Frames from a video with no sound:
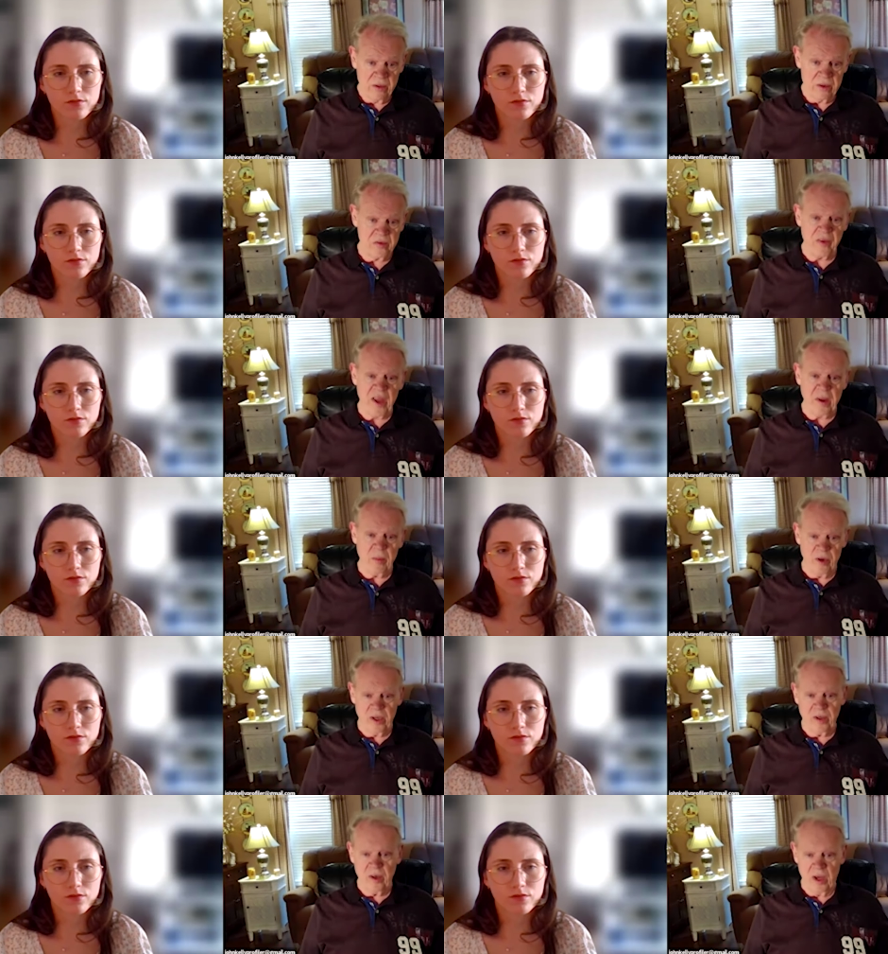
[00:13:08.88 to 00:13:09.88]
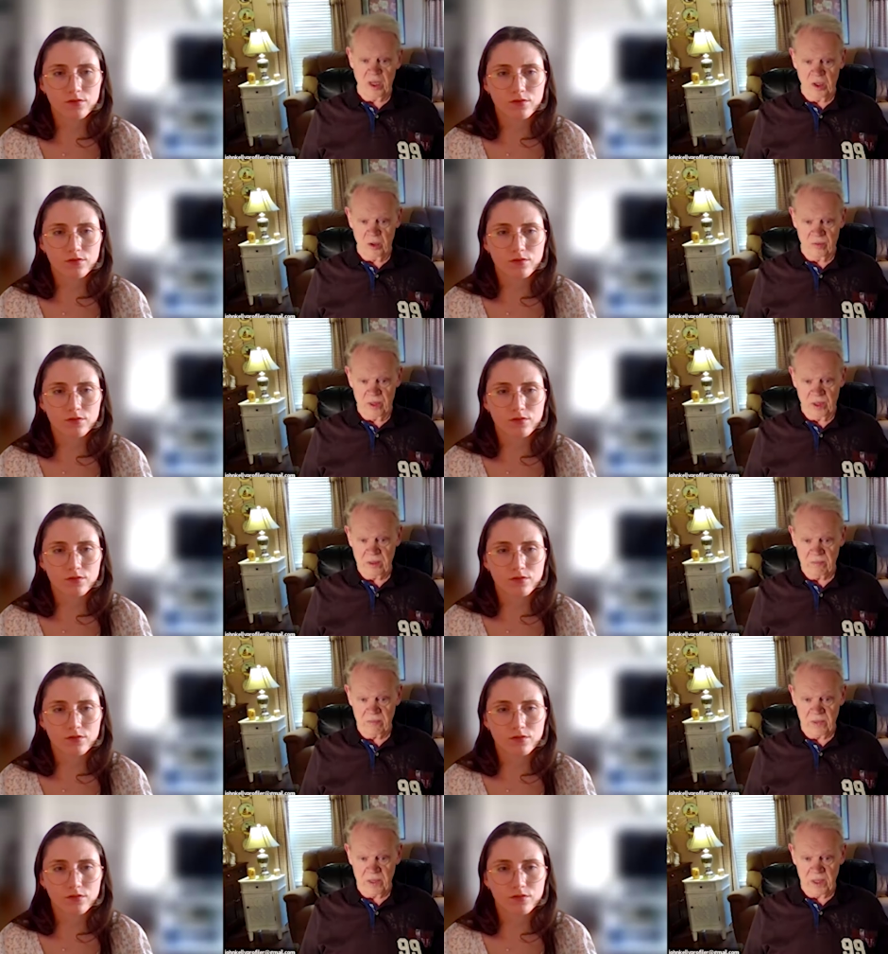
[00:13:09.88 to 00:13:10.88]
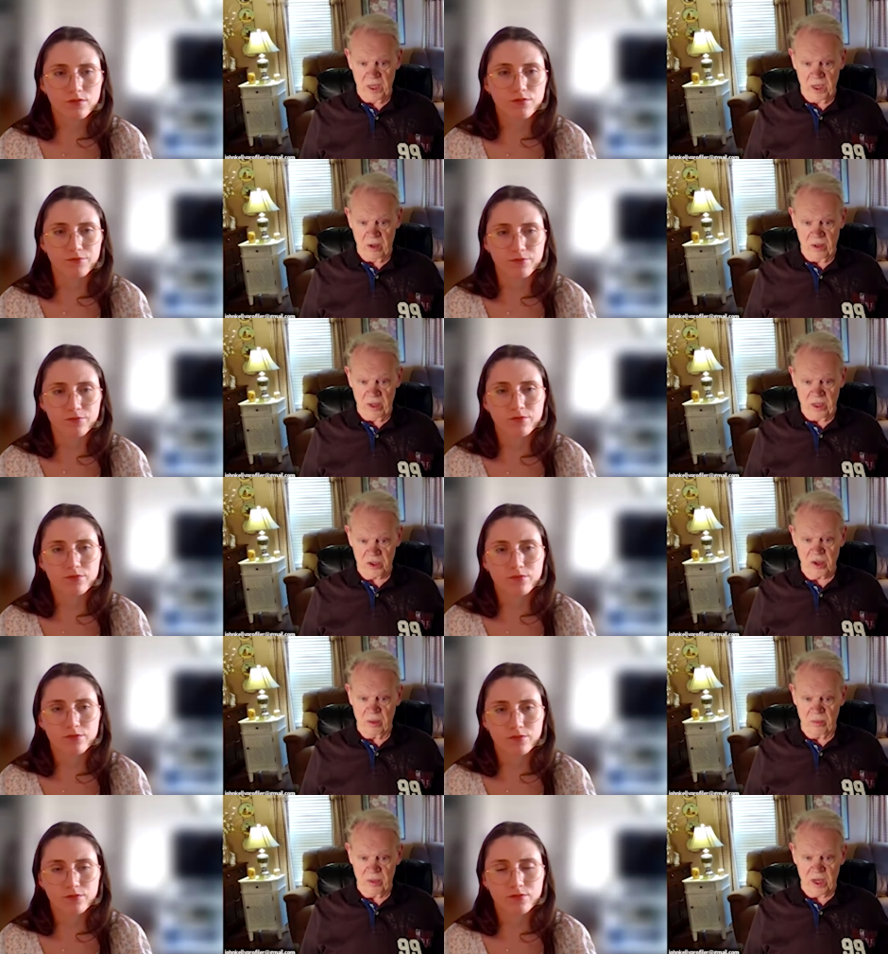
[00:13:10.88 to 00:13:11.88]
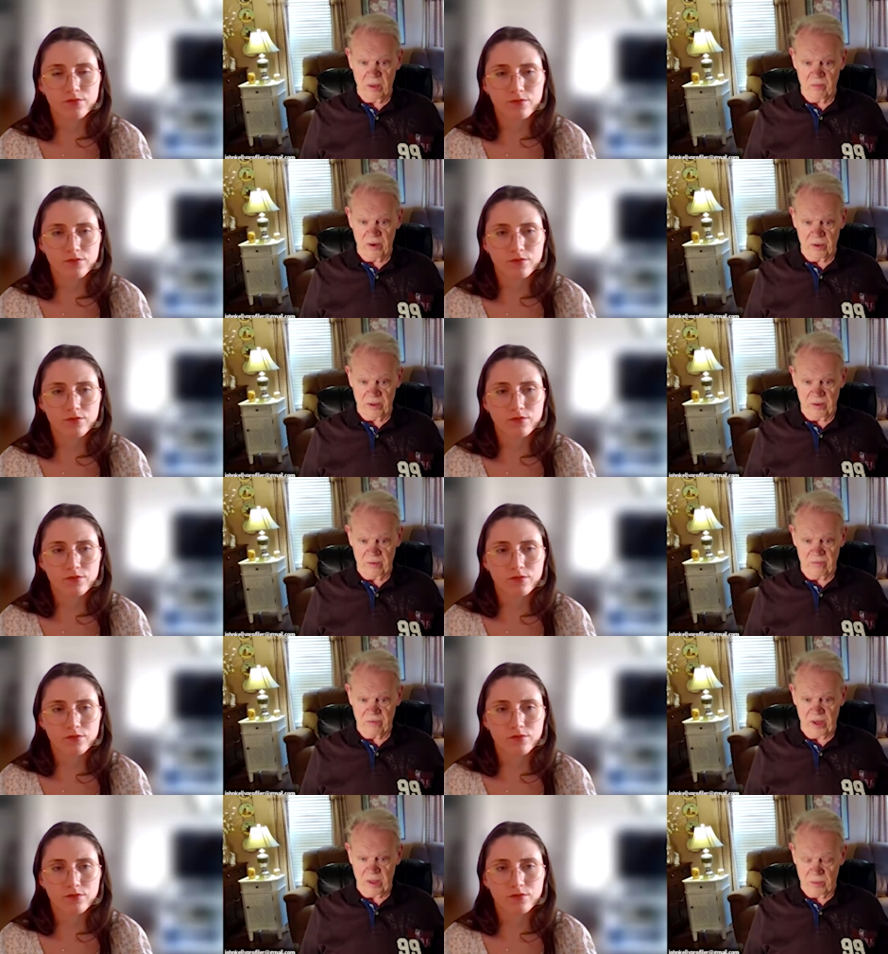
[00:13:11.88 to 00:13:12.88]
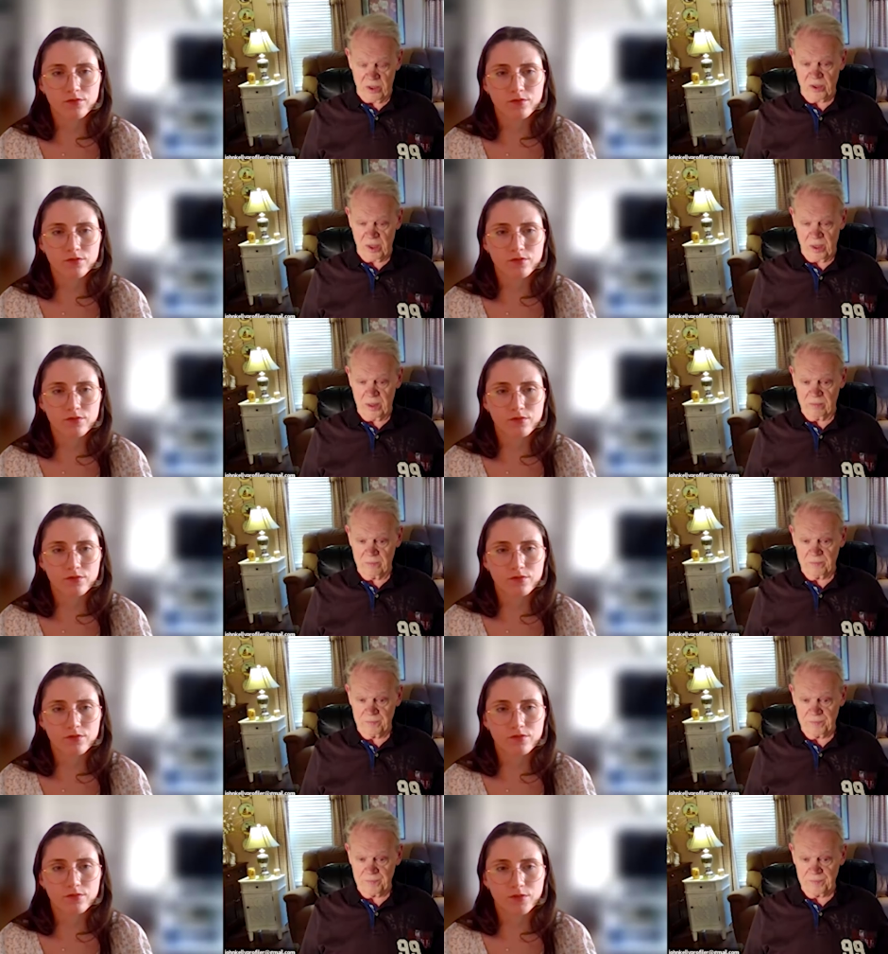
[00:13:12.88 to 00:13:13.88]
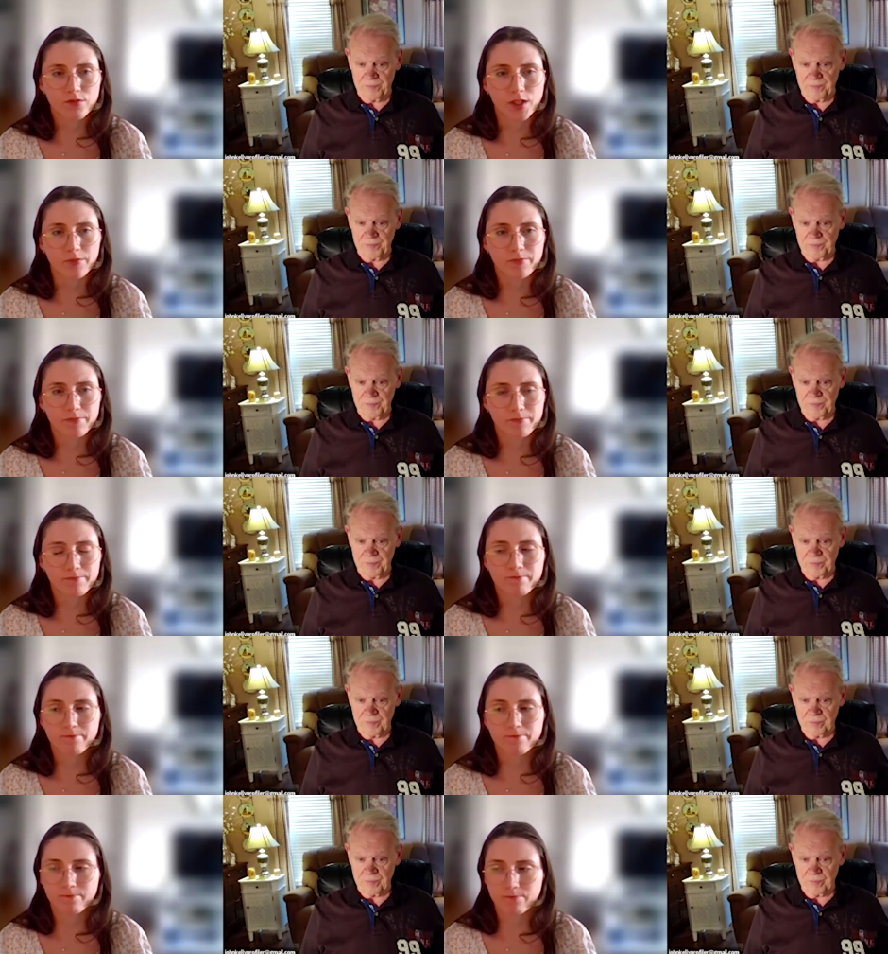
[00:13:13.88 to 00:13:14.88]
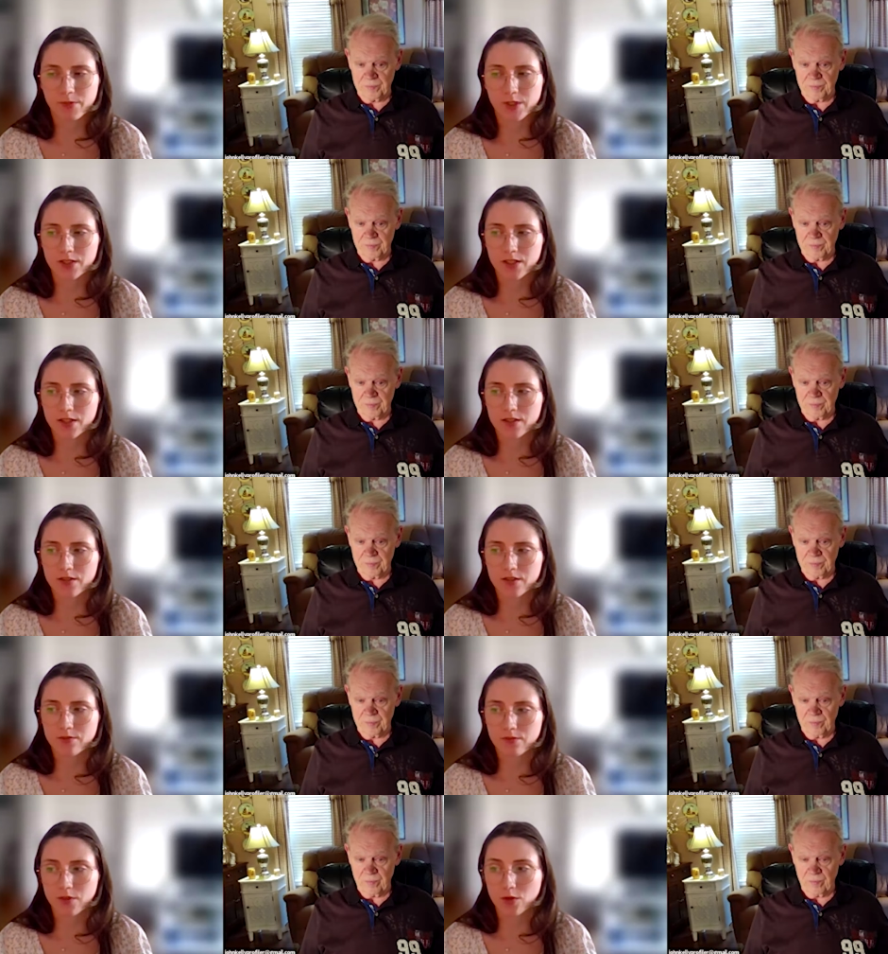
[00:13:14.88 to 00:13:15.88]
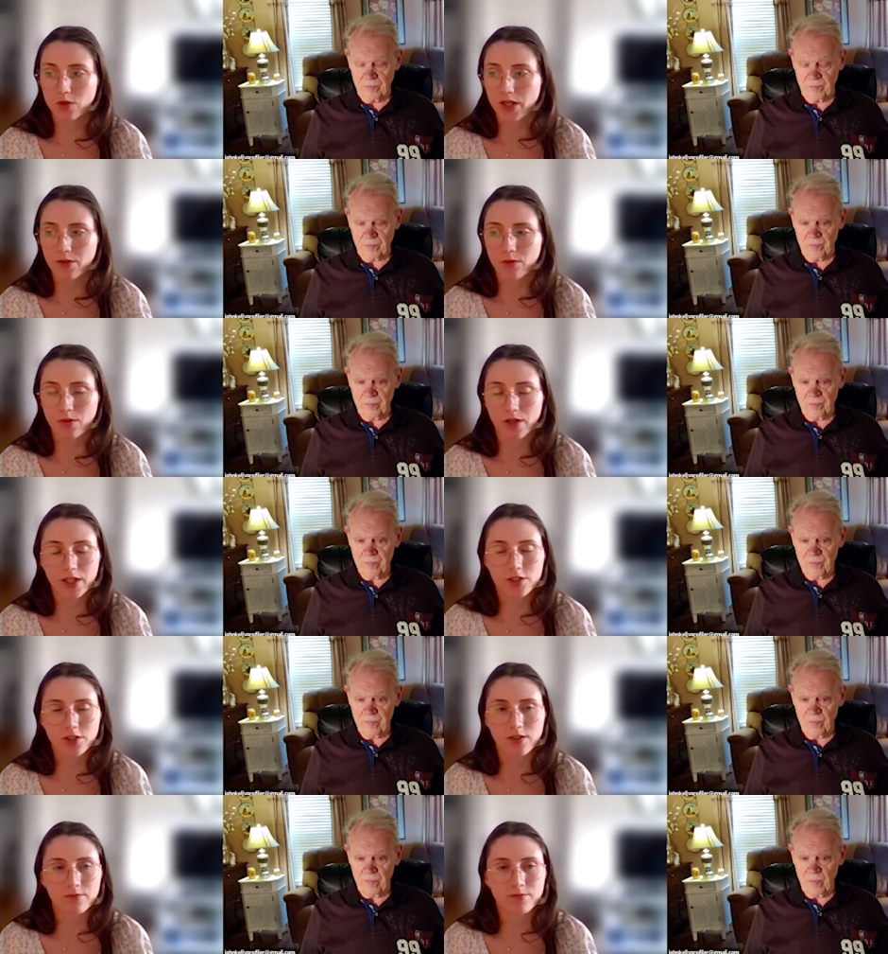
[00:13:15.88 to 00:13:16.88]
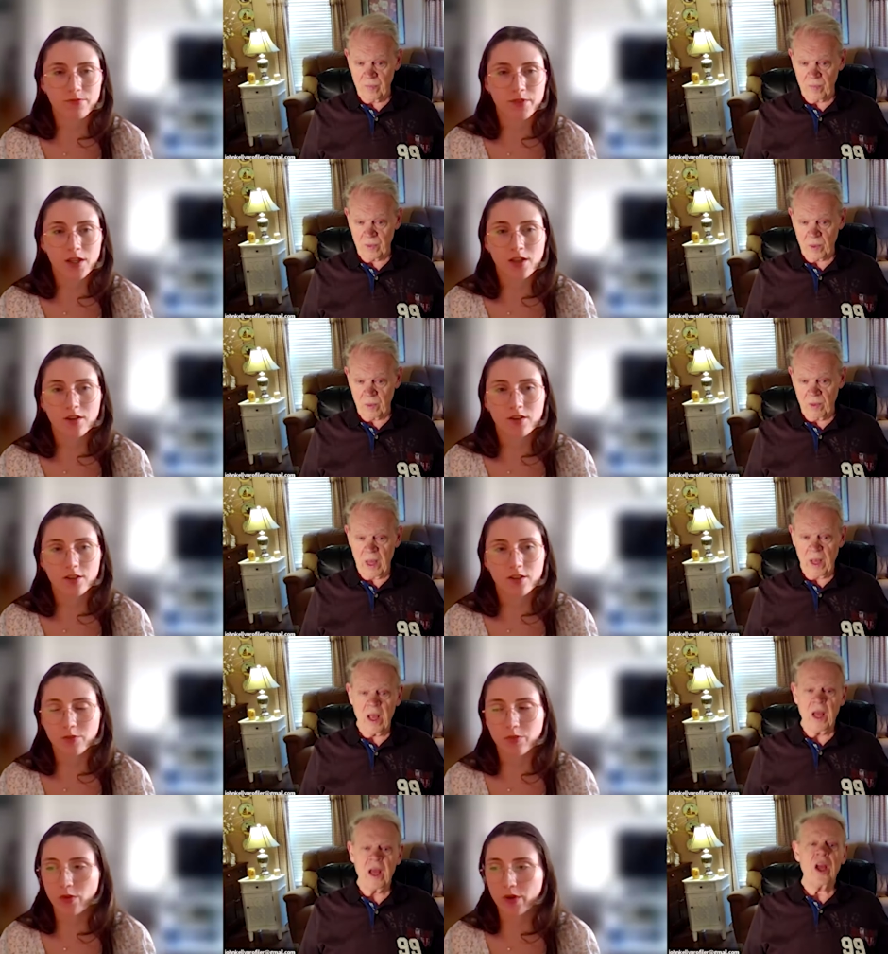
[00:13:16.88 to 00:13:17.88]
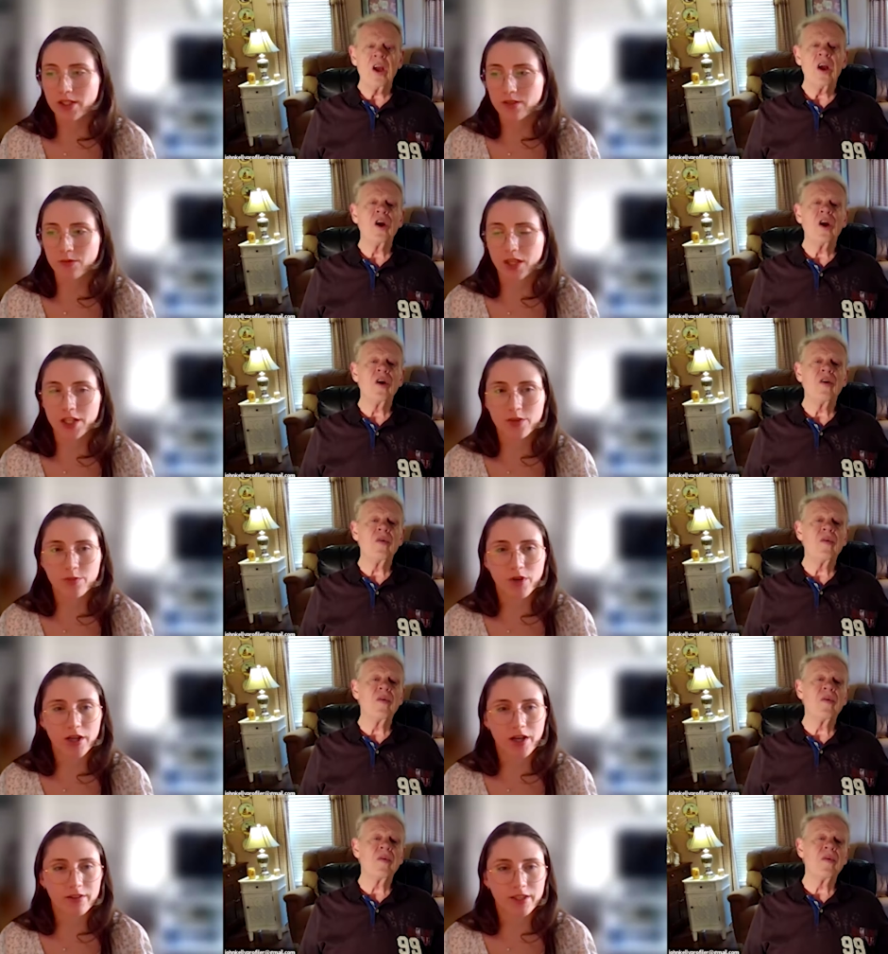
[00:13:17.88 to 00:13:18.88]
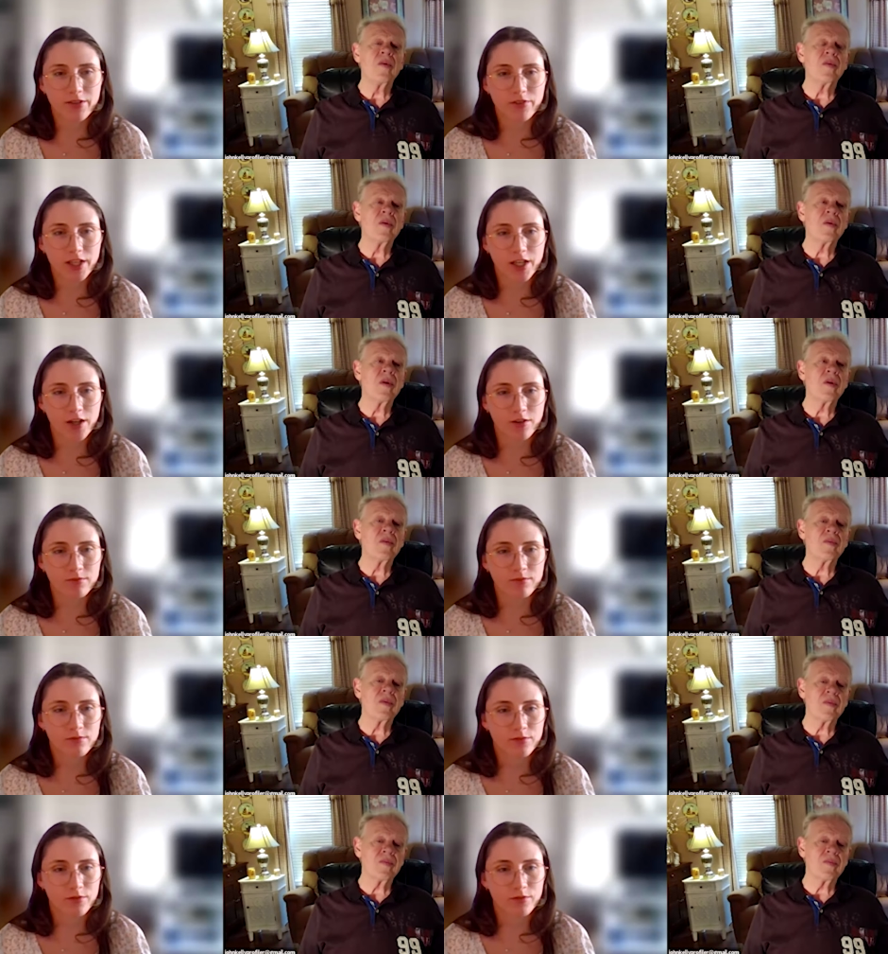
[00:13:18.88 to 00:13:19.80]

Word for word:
Speaker 1: there's fame written all over it you know and he's going to become very famous
Speaker 2: yep makes sense okay well hey john good points i'm glad you brought out that video